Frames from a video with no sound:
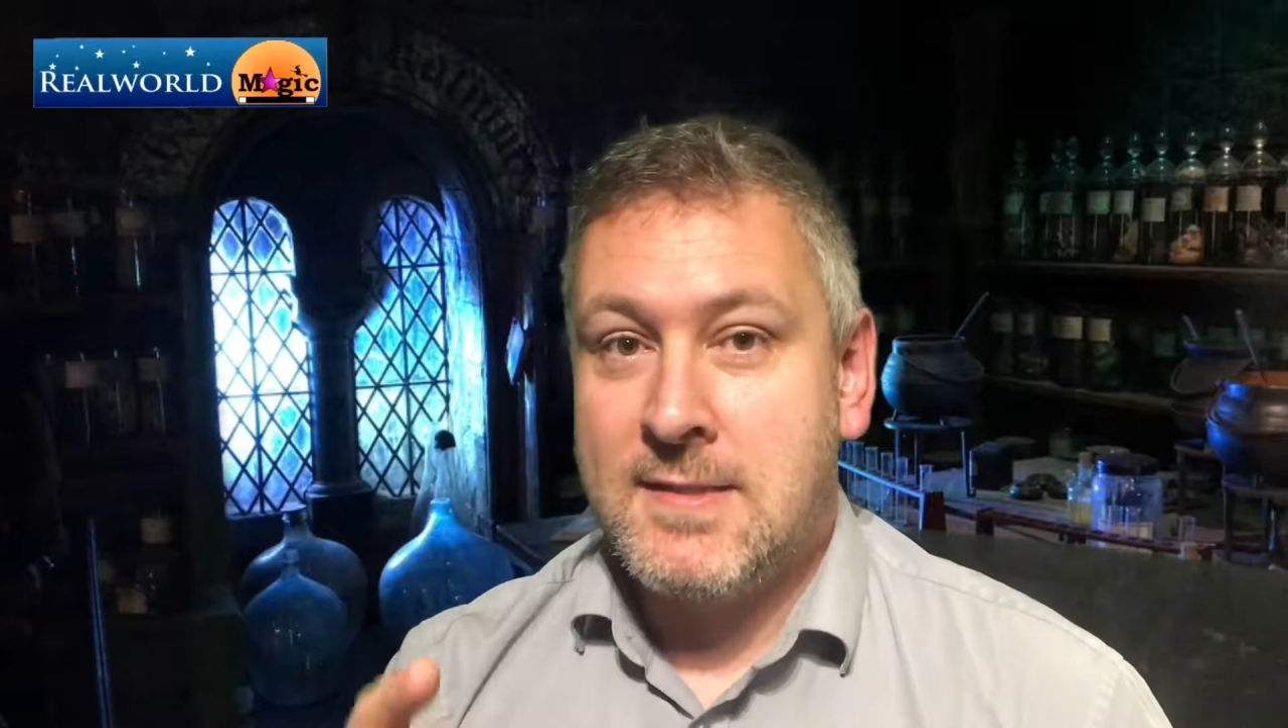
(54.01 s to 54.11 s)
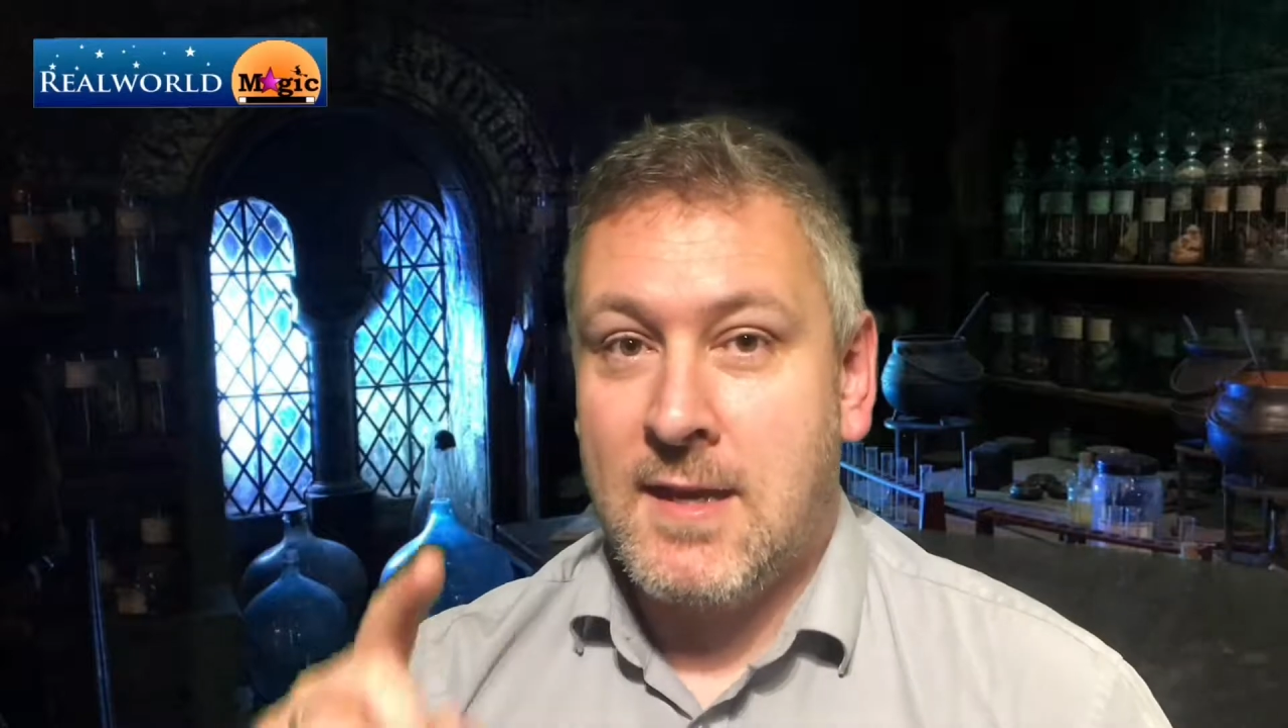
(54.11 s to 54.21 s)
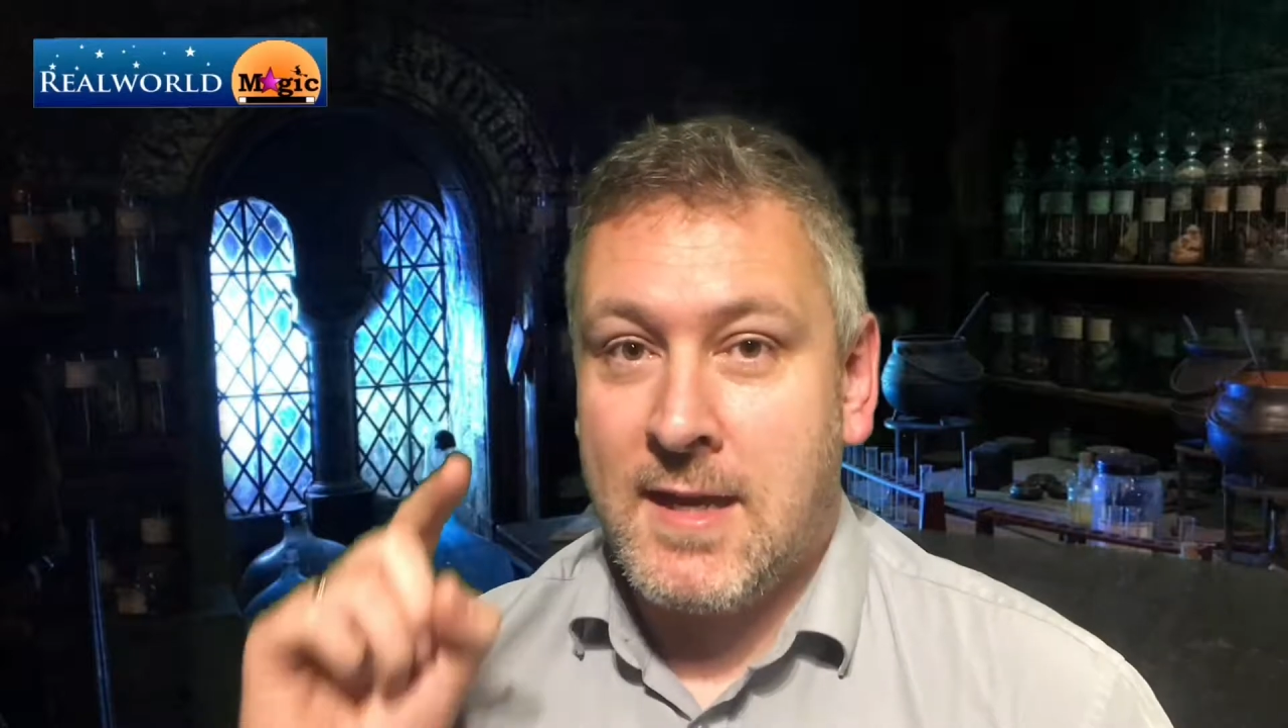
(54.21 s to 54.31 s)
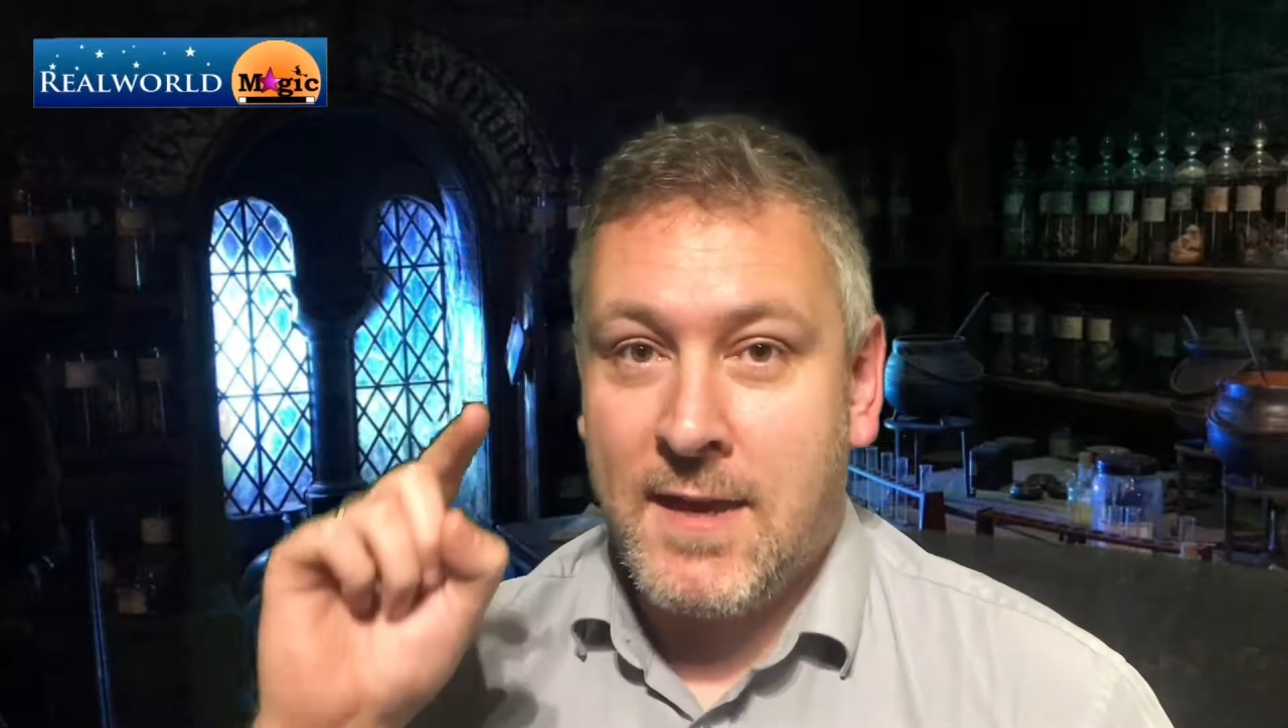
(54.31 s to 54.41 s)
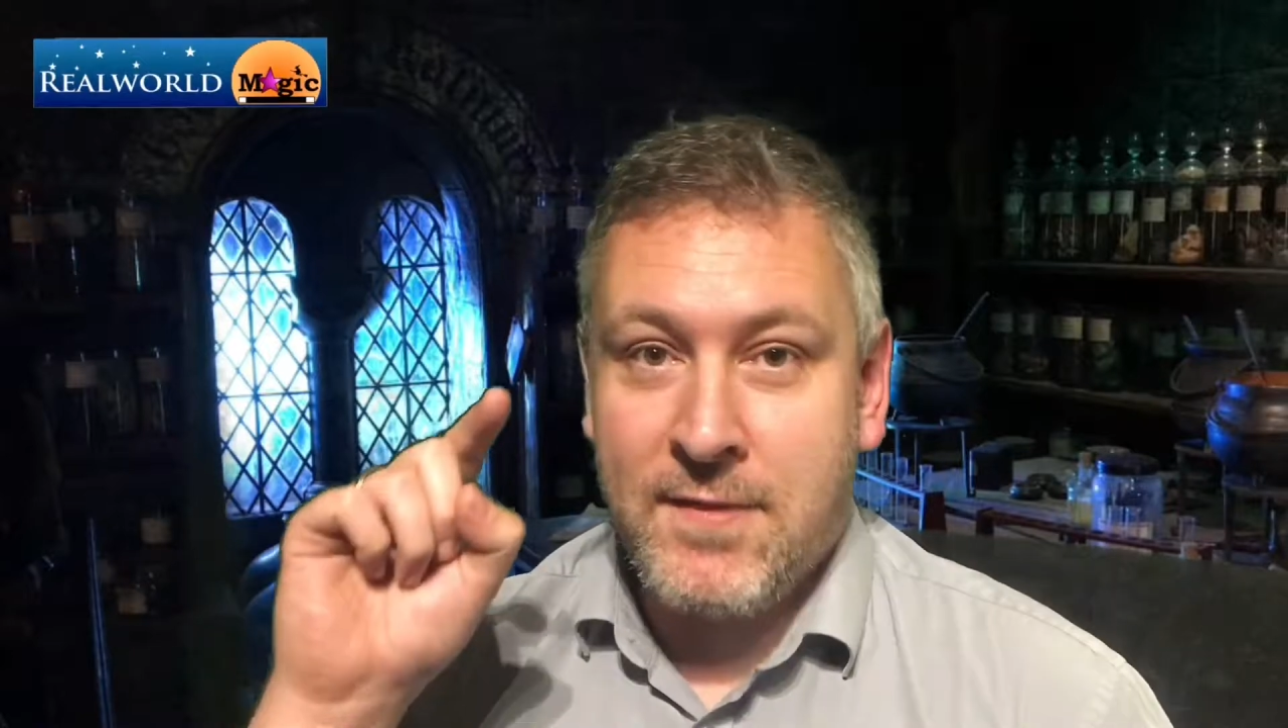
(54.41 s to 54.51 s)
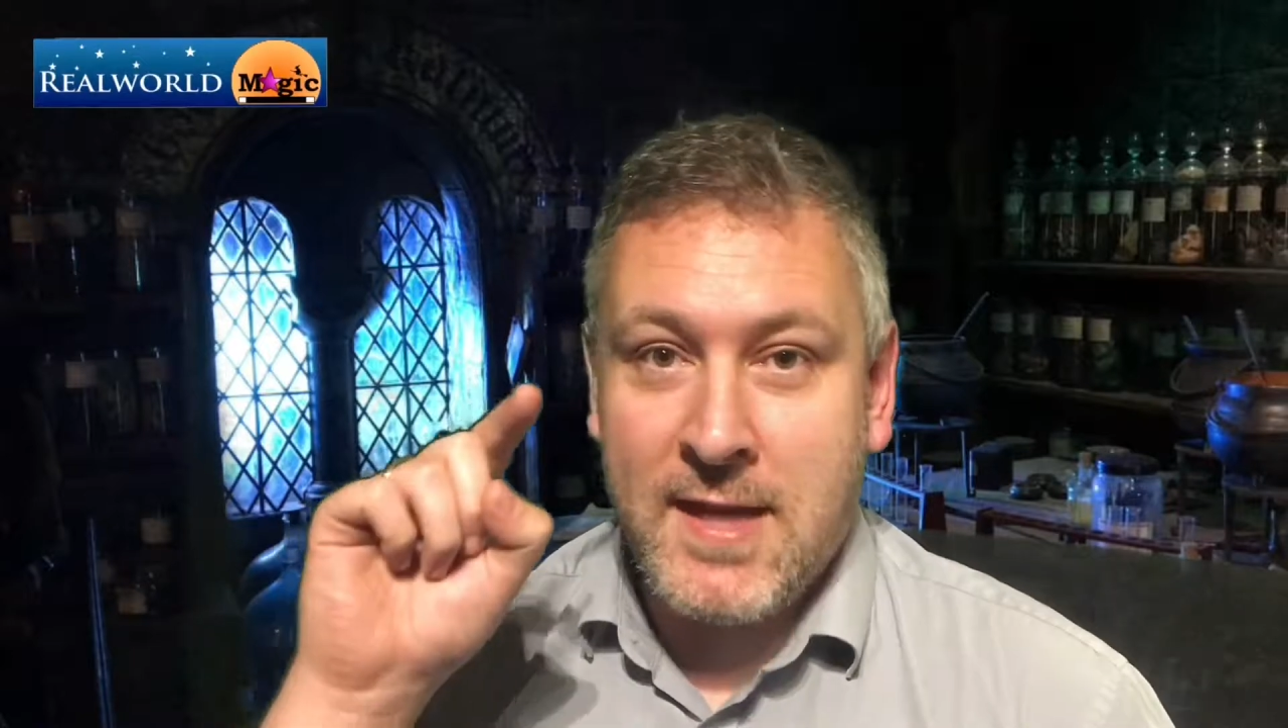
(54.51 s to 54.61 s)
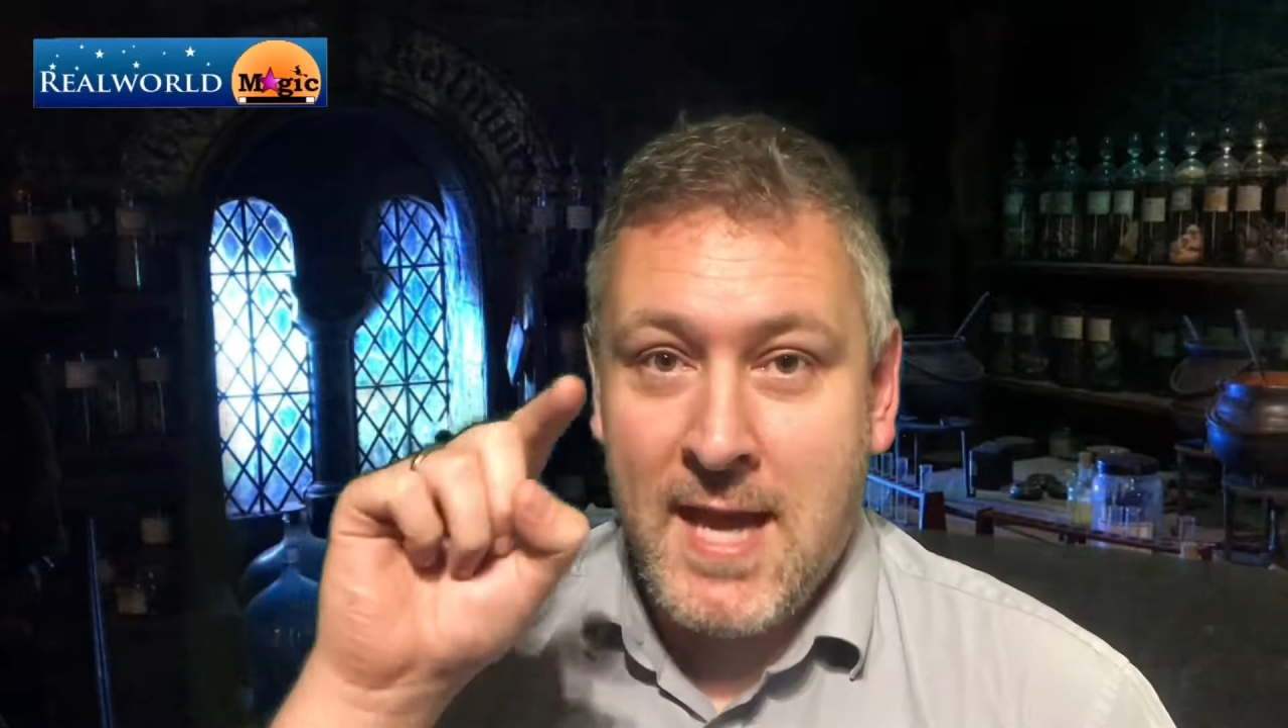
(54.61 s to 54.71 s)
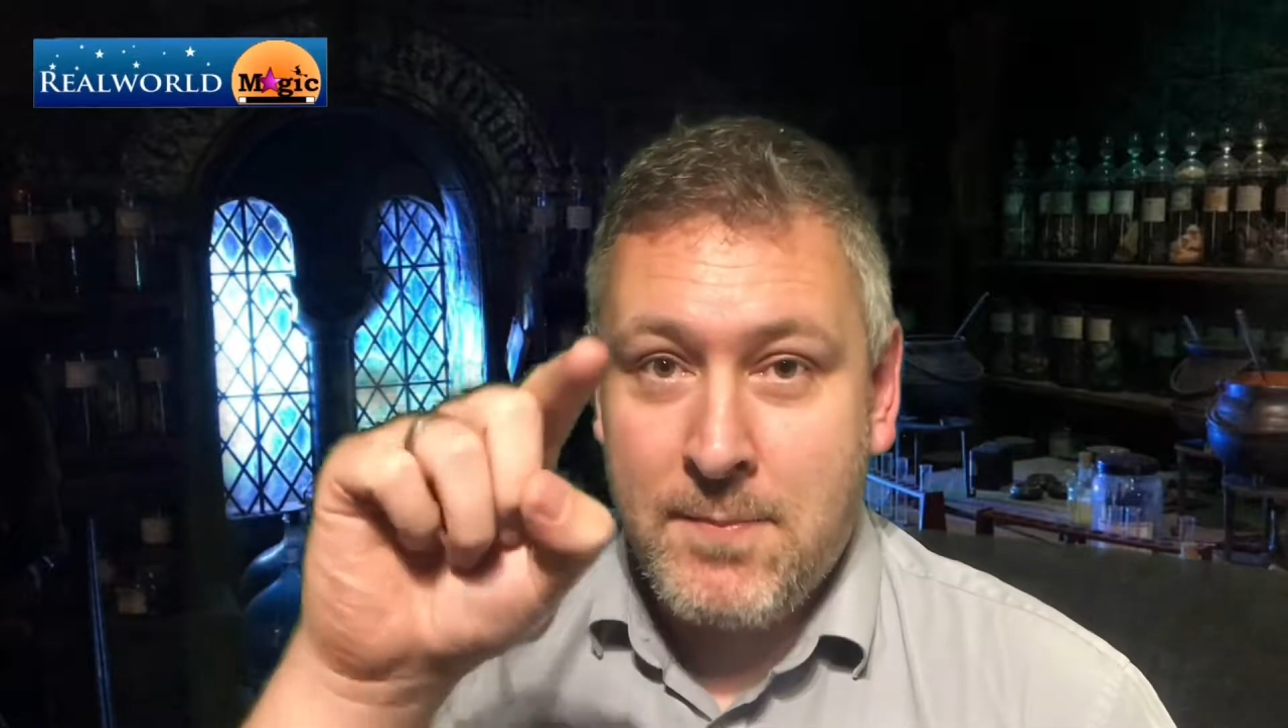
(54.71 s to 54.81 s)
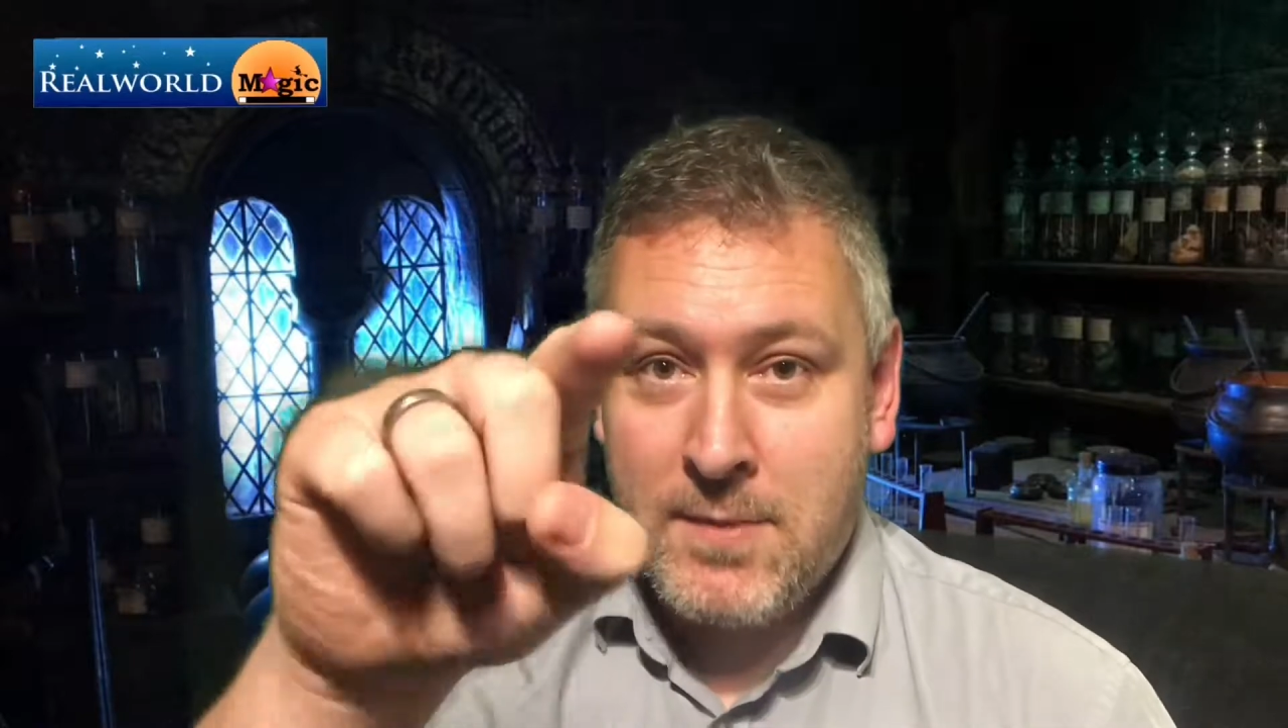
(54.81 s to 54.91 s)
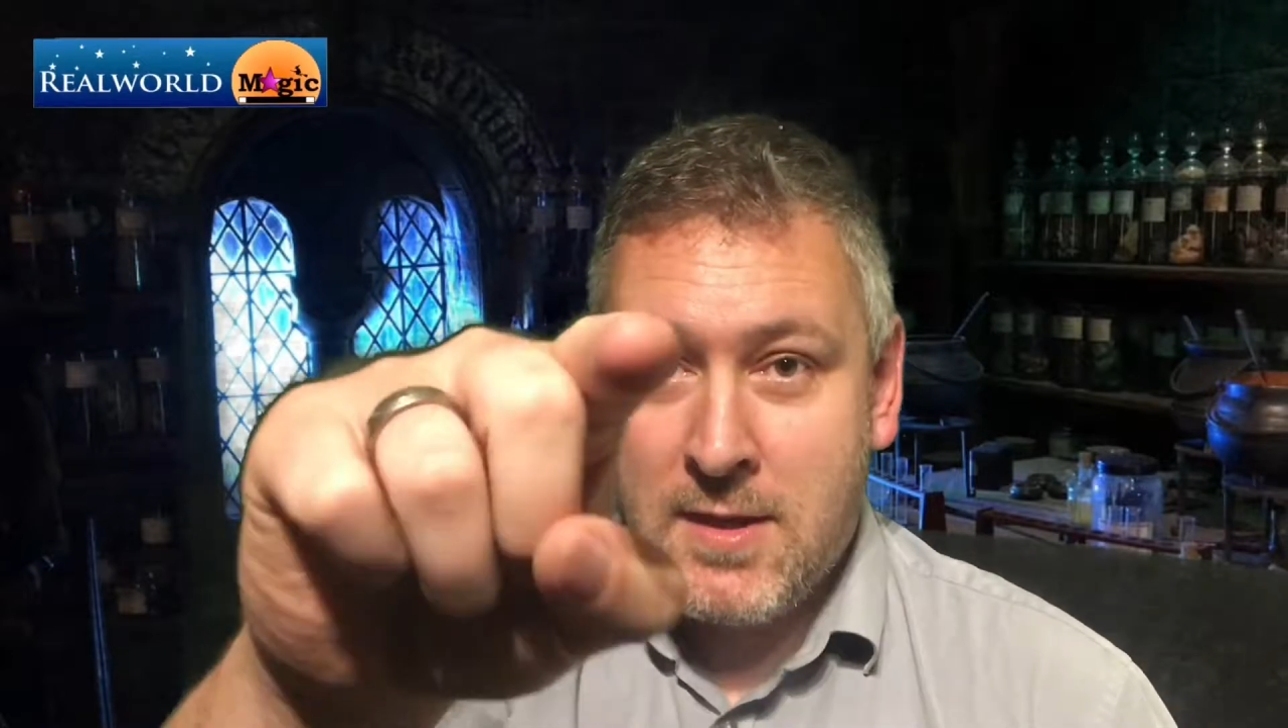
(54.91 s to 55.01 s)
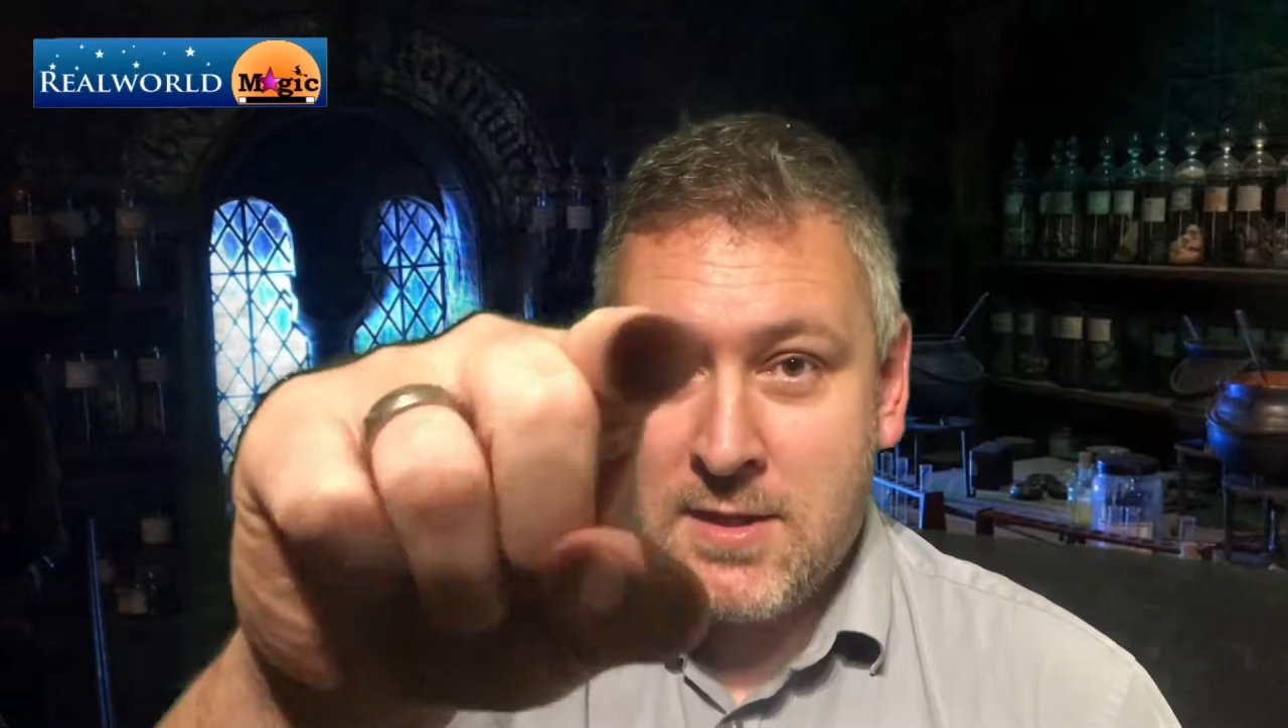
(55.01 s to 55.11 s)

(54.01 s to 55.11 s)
that I have a camera